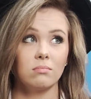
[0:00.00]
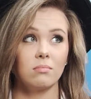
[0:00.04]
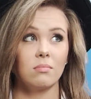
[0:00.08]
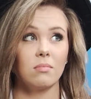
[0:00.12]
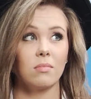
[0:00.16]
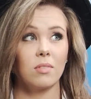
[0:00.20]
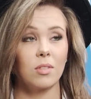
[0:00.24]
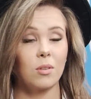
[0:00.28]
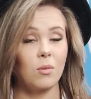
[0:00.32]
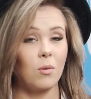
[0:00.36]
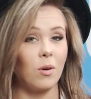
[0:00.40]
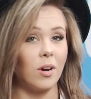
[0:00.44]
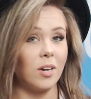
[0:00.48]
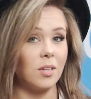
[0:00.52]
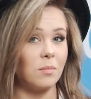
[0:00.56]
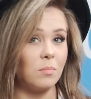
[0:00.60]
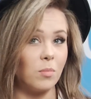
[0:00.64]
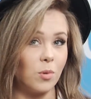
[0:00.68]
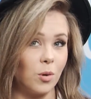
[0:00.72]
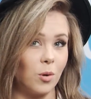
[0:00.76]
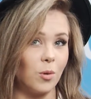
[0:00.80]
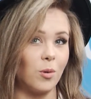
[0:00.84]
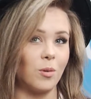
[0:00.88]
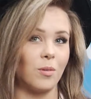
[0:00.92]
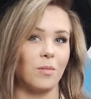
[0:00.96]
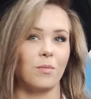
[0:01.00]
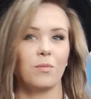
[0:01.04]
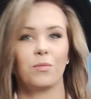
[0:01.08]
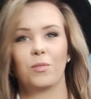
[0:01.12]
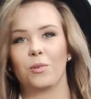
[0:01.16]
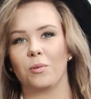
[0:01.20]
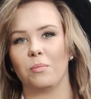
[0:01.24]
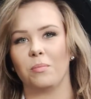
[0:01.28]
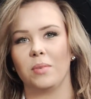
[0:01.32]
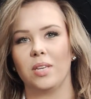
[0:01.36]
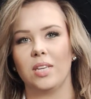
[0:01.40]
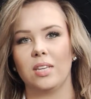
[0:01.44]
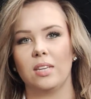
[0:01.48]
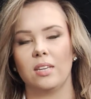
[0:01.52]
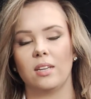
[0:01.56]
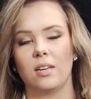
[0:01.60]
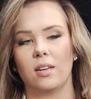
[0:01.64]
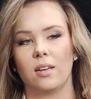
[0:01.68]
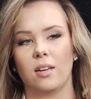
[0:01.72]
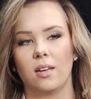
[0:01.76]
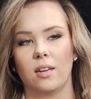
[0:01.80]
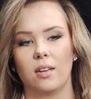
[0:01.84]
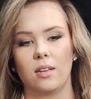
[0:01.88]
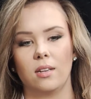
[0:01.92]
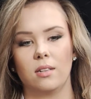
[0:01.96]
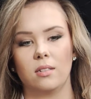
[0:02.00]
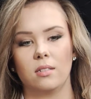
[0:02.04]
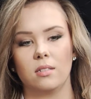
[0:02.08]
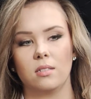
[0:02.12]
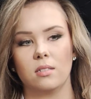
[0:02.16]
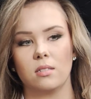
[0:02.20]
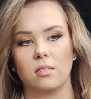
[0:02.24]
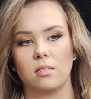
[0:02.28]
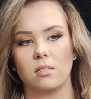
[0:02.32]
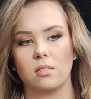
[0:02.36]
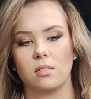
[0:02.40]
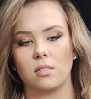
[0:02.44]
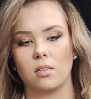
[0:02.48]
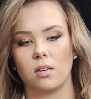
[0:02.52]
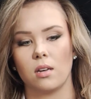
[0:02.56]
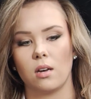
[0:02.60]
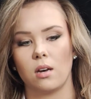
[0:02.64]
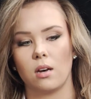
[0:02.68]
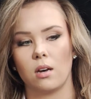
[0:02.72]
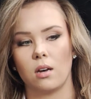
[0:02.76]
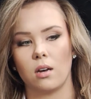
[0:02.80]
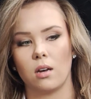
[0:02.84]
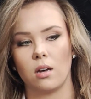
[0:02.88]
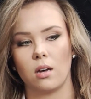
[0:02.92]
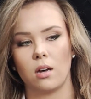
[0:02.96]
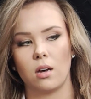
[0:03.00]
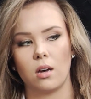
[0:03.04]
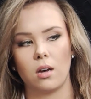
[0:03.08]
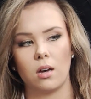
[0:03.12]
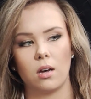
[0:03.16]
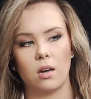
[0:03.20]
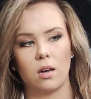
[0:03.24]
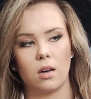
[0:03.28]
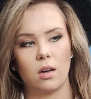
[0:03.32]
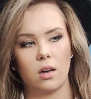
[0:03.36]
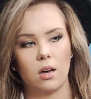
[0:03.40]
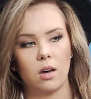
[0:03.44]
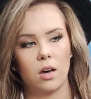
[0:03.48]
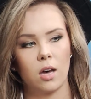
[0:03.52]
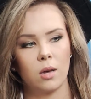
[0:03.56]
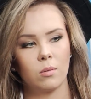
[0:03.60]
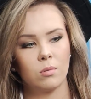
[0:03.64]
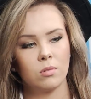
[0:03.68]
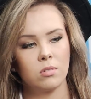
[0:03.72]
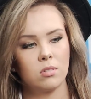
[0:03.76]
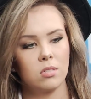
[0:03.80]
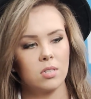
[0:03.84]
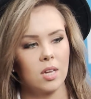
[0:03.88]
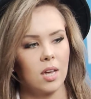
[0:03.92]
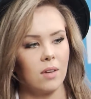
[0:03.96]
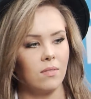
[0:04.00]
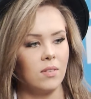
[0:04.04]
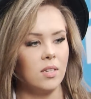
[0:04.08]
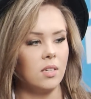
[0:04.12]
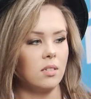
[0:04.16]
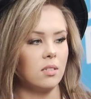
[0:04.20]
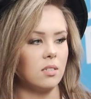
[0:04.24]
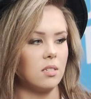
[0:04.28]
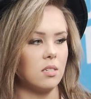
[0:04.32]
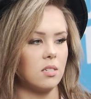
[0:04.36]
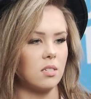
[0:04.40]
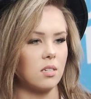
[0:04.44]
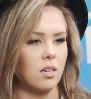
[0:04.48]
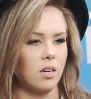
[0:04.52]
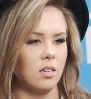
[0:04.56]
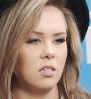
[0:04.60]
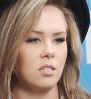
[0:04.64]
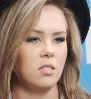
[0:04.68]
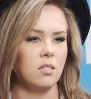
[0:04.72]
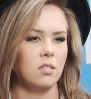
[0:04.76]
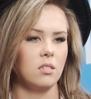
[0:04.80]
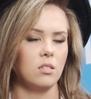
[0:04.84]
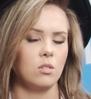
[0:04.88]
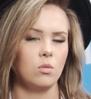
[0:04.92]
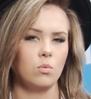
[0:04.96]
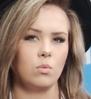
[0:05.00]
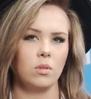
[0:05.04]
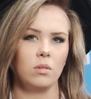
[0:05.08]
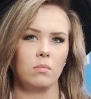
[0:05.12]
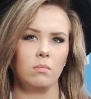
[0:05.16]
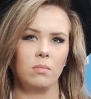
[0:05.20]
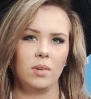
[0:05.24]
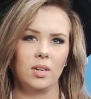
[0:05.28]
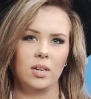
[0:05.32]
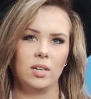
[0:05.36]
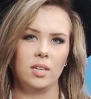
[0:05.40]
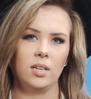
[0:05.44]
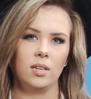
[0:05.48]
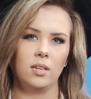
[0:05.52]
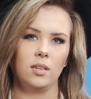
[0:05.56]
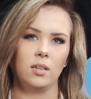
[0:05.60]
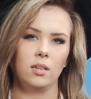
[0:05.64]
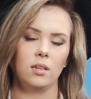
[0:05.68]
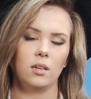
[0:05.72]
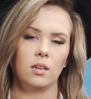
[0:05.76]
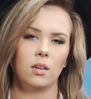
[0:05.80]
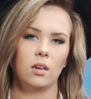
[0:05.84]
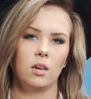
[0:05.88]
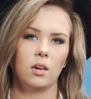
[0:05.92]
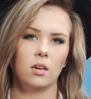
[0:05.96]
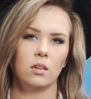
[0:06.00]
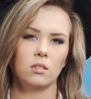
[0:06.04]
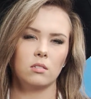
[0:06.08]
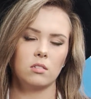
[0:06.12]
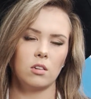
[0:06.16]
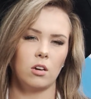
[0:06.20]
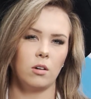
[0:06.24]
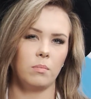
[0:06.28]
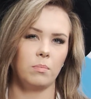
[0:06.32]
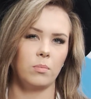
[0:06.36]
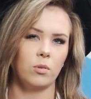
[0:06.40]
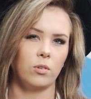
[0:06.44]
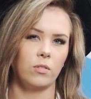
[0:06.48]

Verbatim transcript: the right program for me and I was having discussions with many top